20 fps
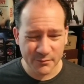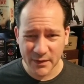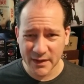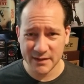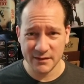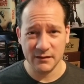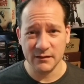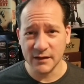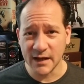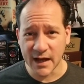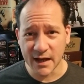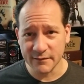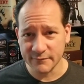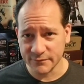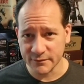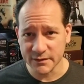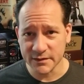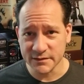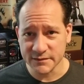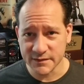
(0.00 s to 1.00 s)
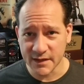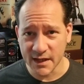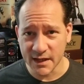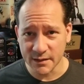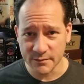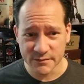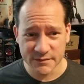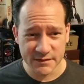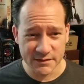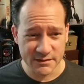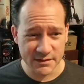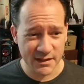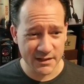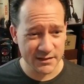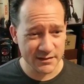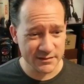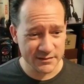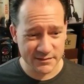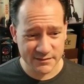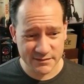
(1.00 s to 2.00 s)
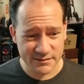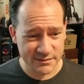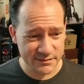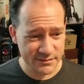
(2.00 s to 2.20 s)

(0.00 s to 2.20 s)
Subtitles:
paying a lot for these games, and